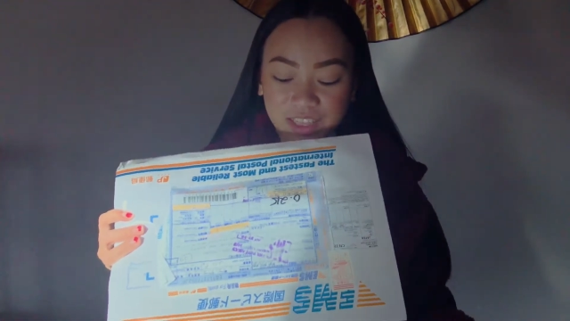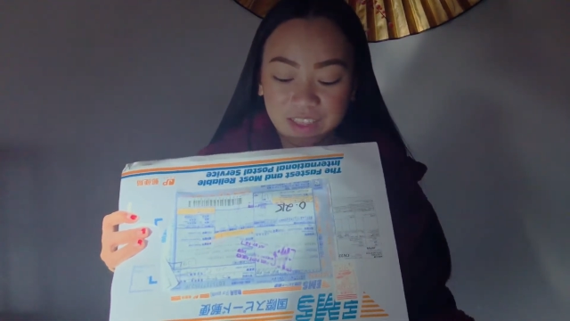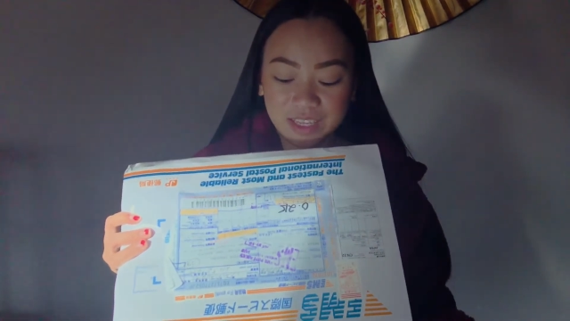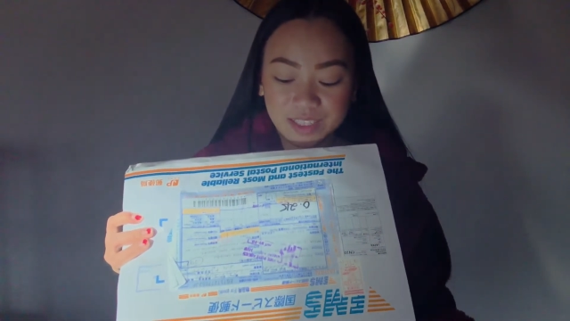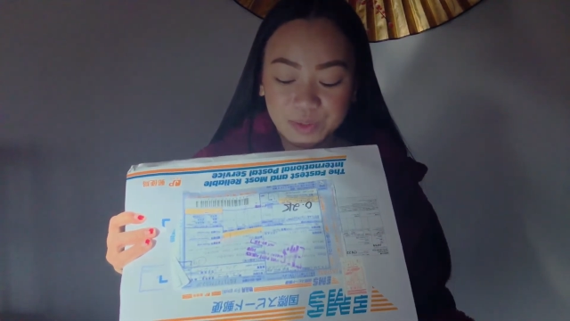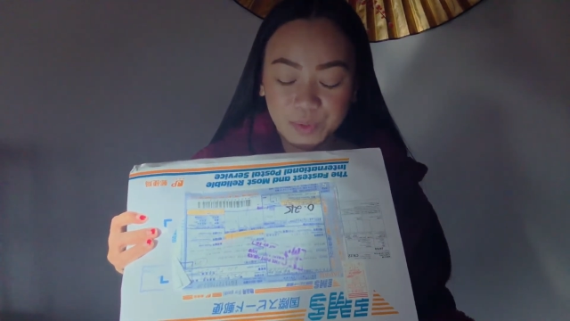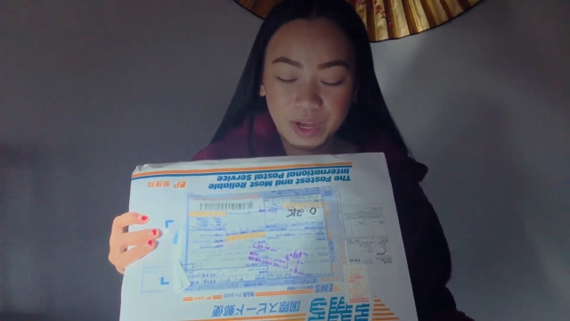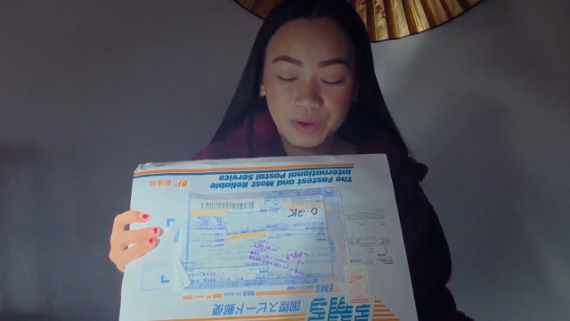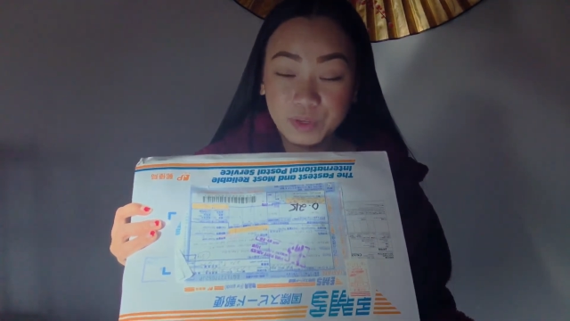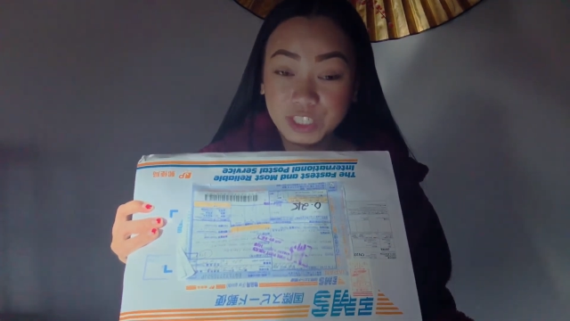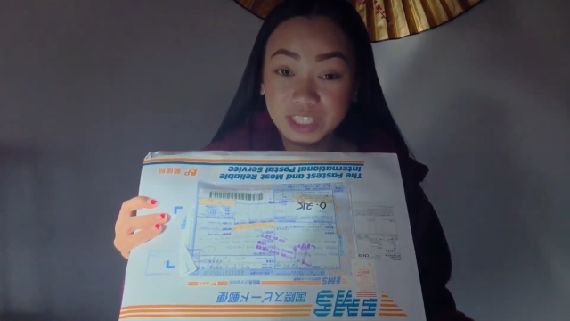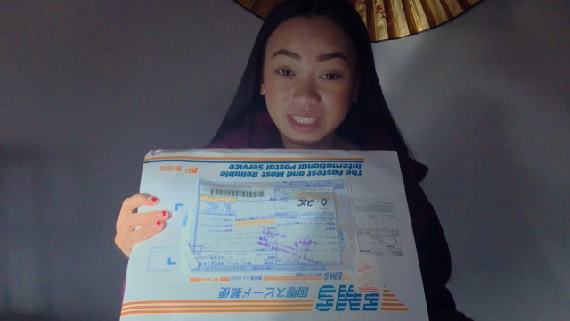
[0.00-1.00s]
this one,
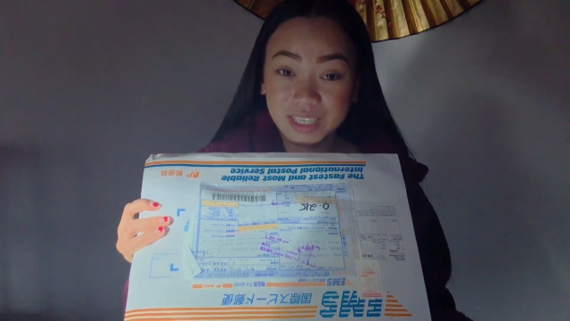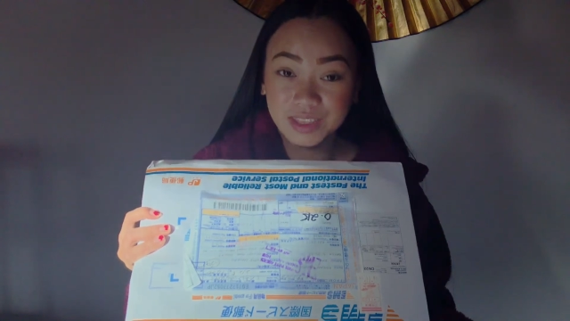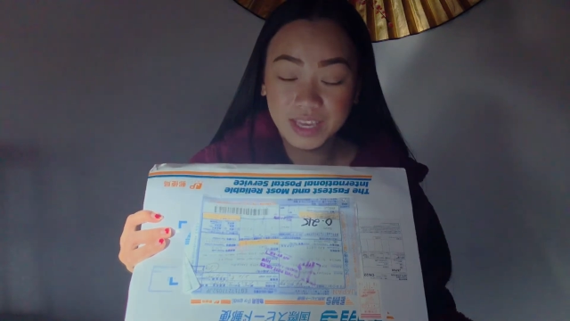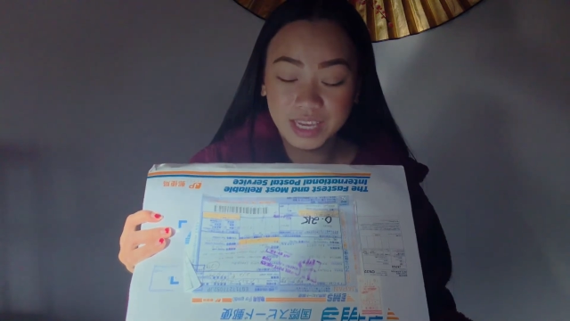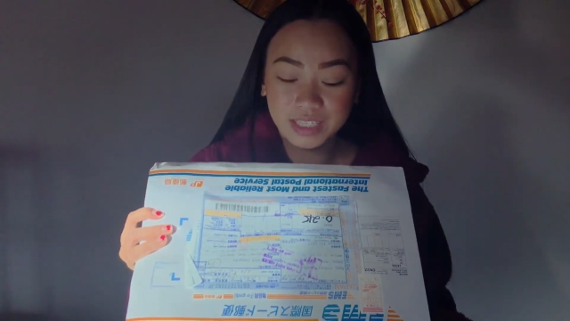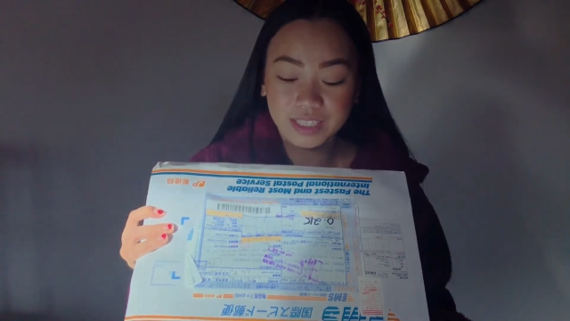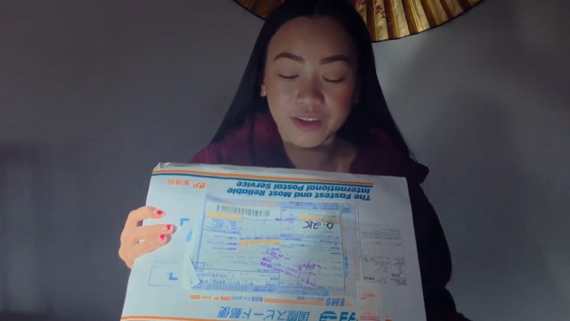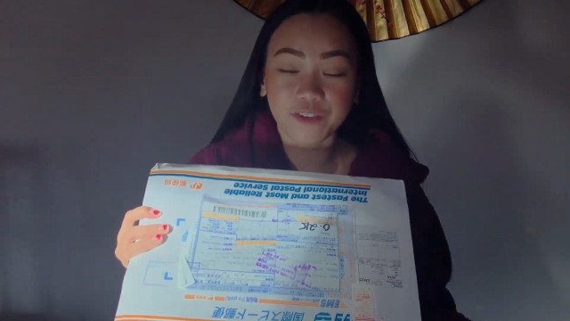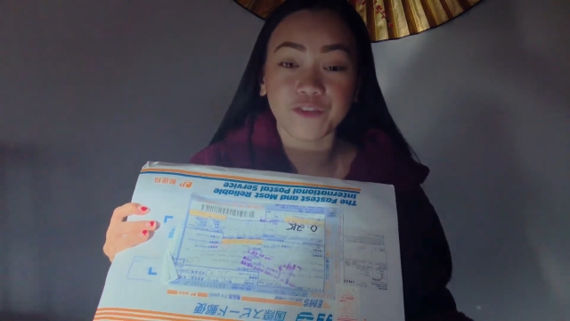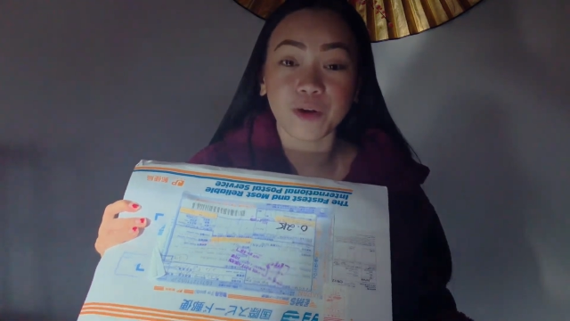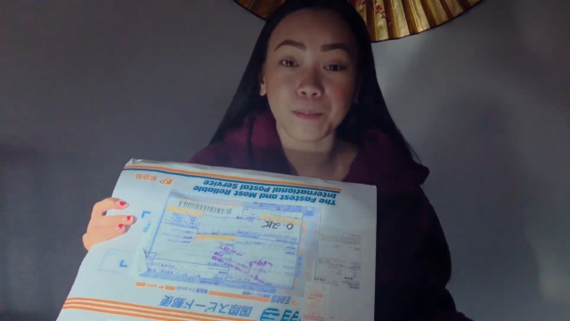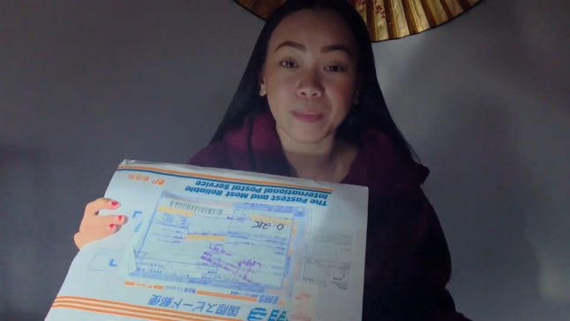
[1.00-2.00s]
which is this
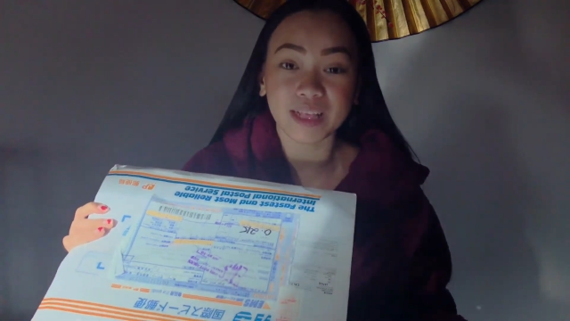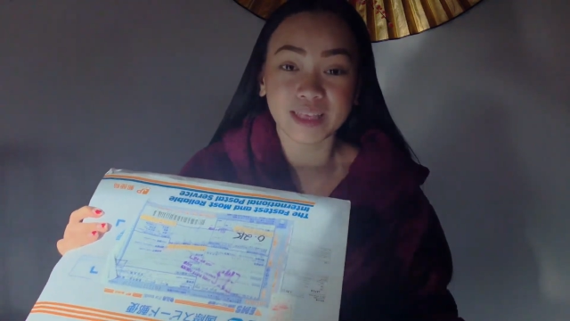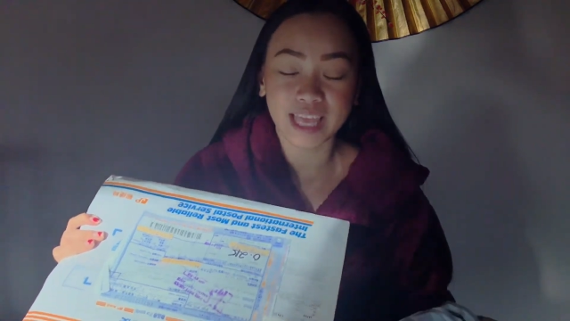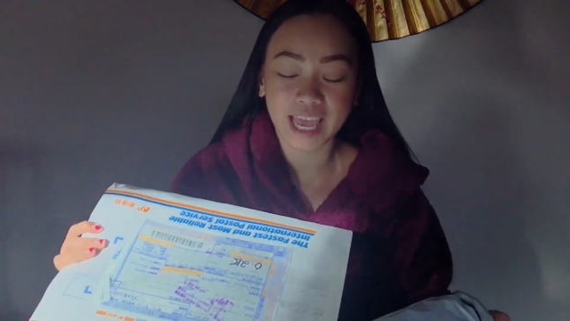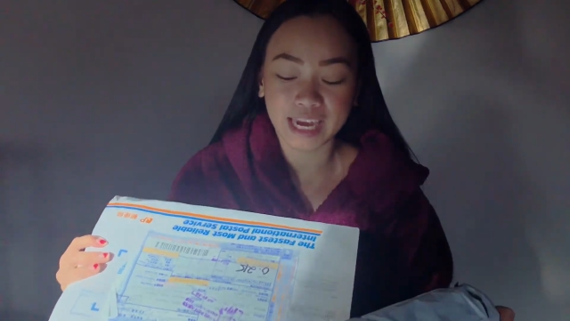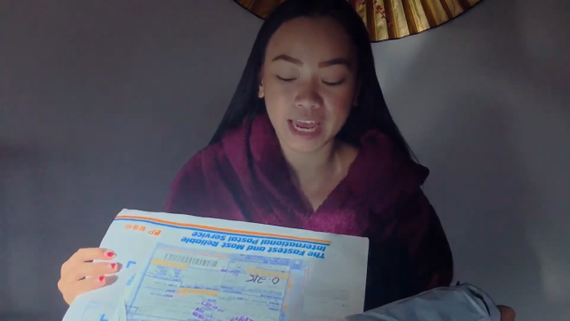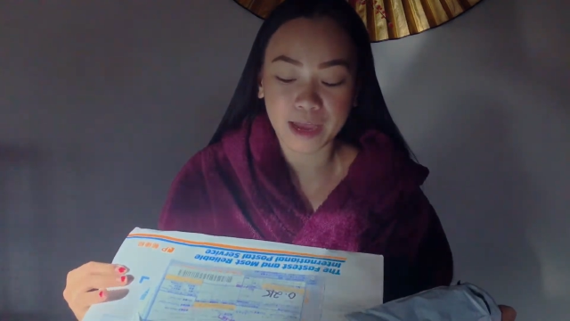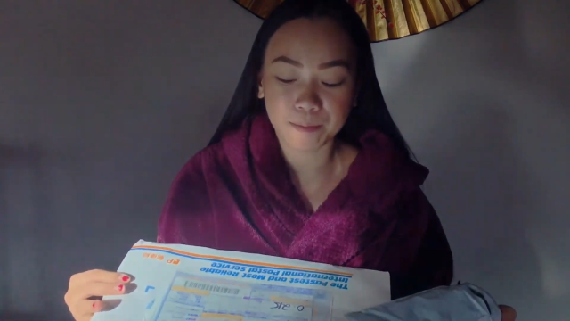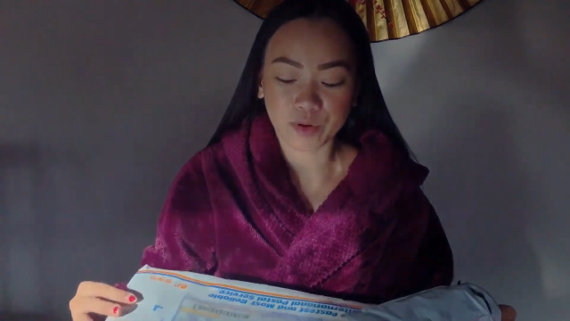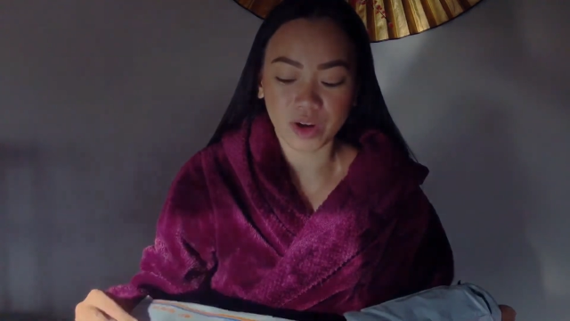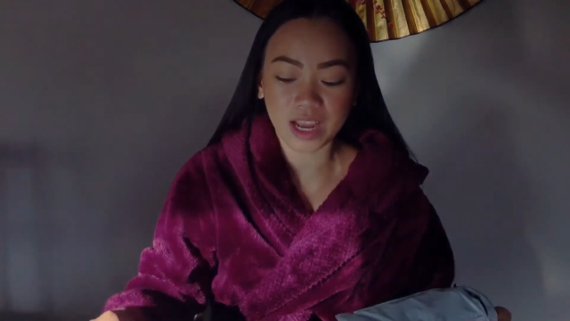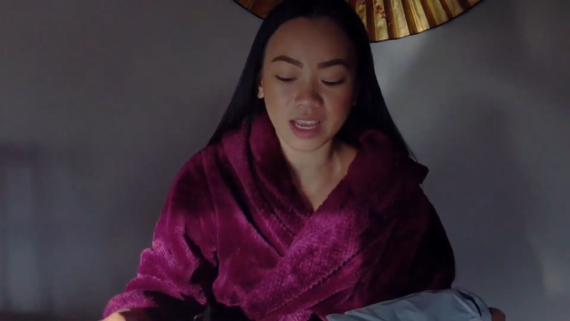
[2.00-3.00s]
from Melda and
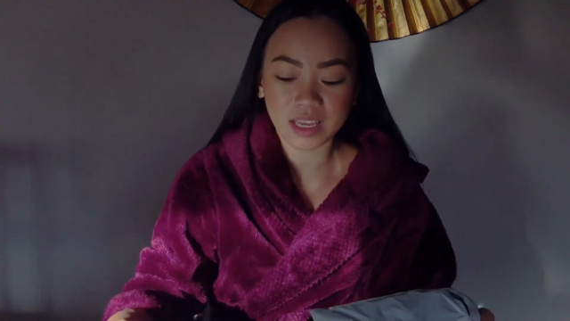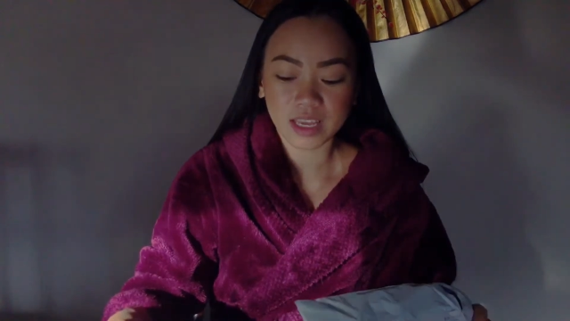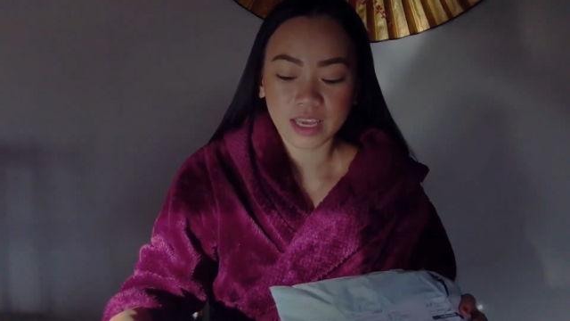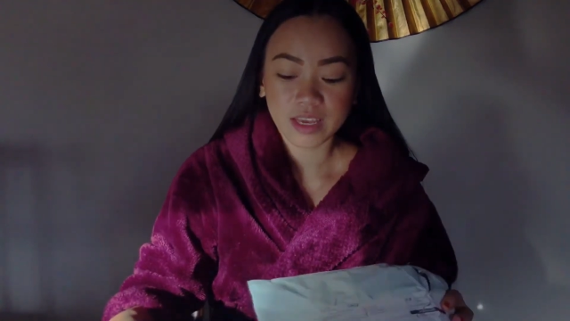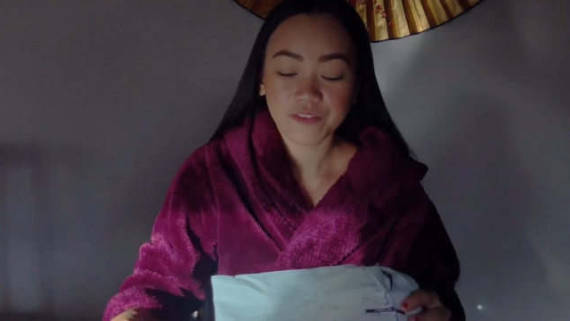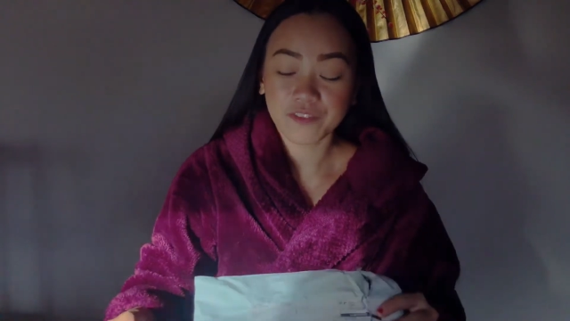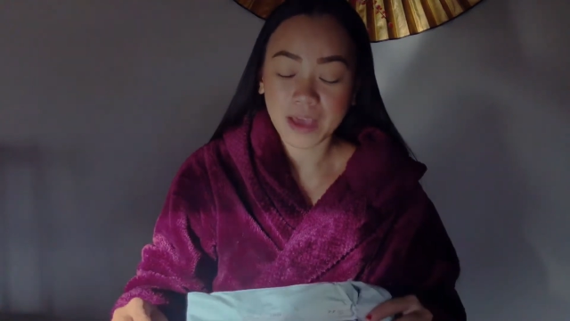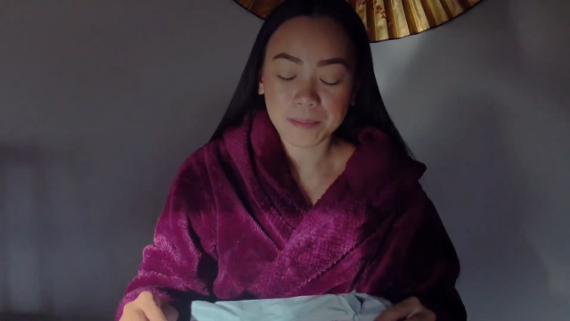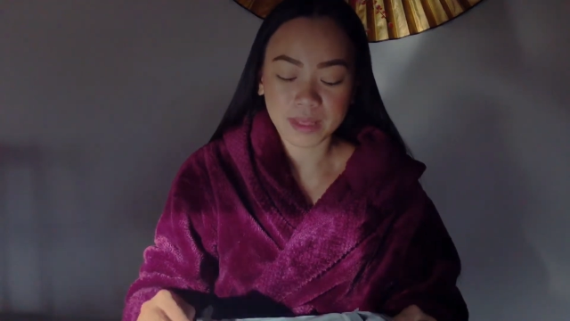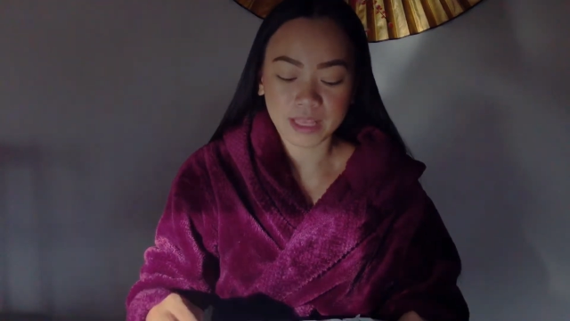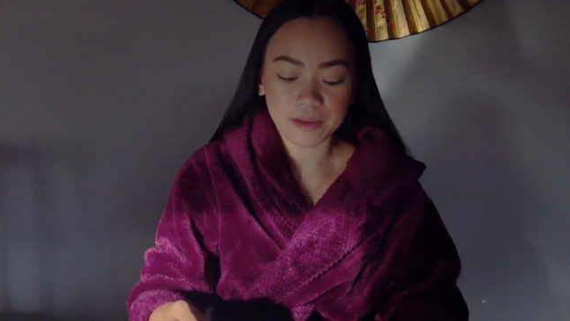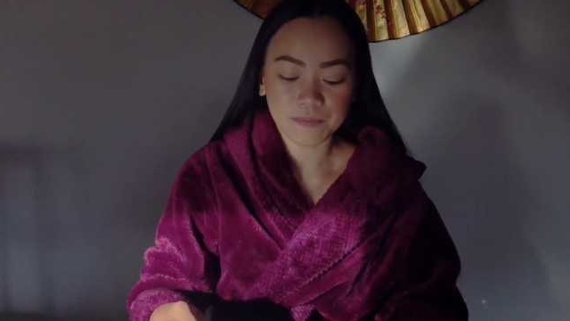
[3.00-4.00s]
Amra
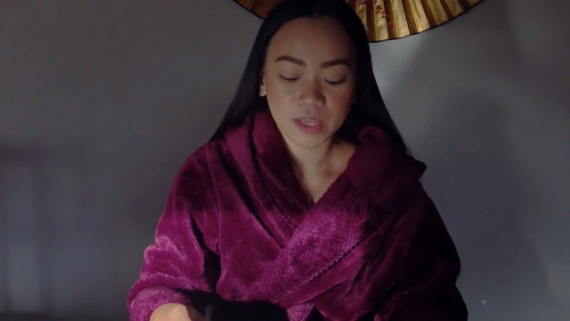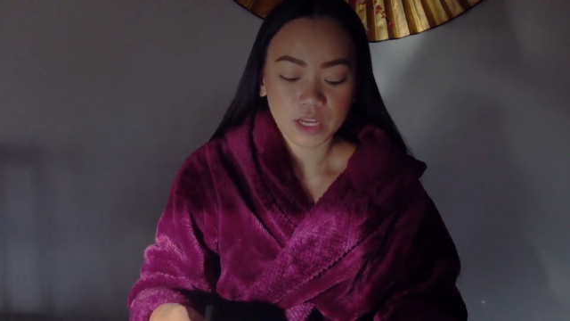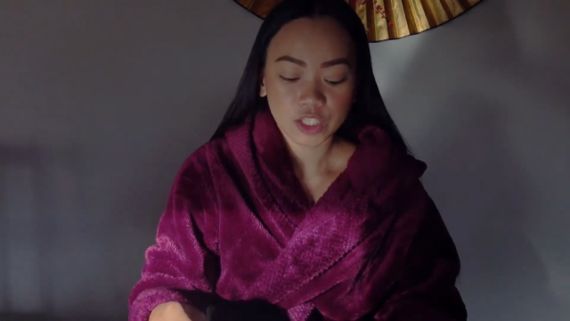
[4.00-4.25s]
family.